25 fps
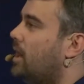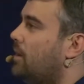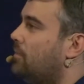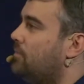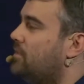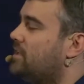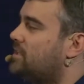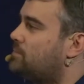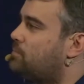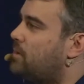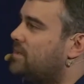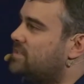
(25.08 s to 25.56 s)

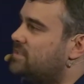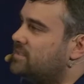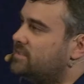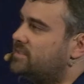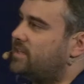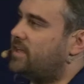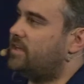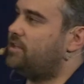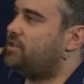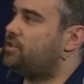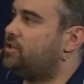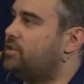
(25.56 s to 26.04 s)
this
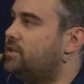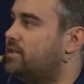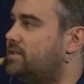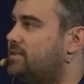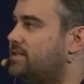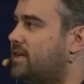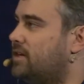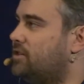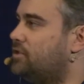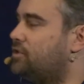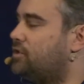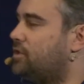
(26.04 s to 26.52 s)
presentation
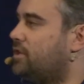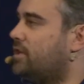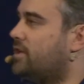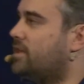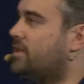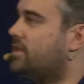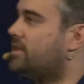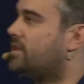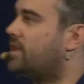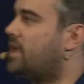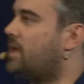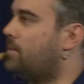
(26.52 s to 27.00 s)

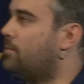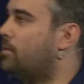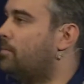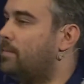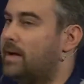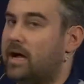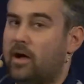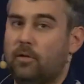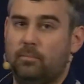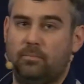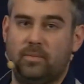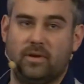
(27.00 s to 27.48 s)
essentially came
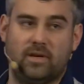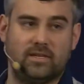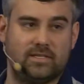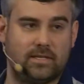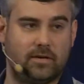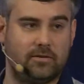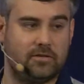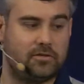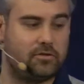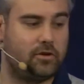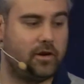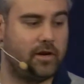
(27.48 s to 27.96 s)
about because I
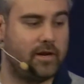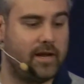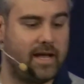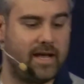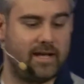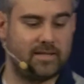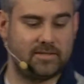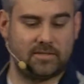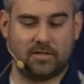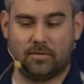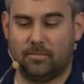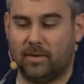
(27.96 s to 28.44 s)
was trying to
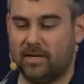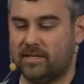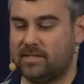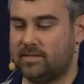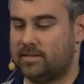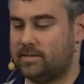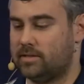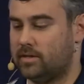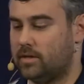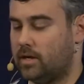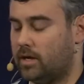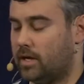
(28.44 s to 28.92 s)
answer
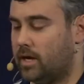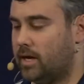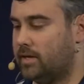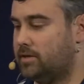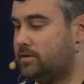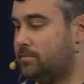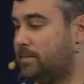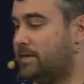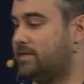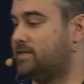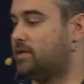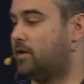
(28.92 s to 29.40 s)

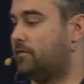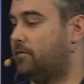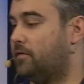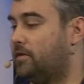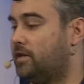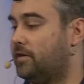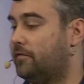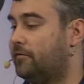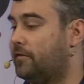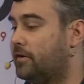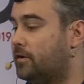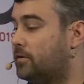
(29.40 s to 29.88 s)
to myself a
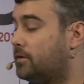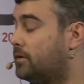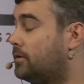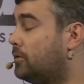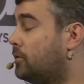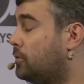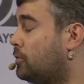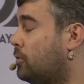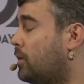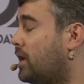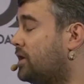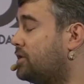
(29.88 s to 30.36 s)

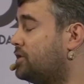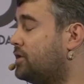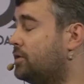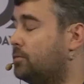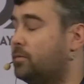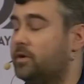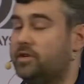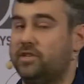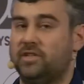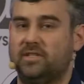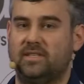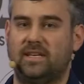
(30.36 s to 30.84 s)
difficult question,
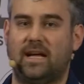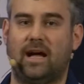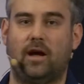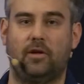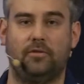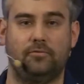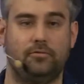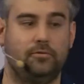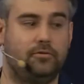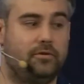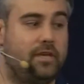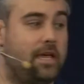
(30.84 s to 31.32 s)
which is how
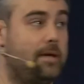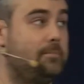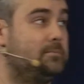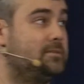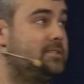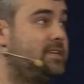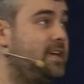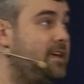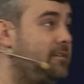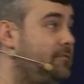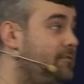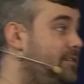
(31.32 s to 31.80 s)
do games get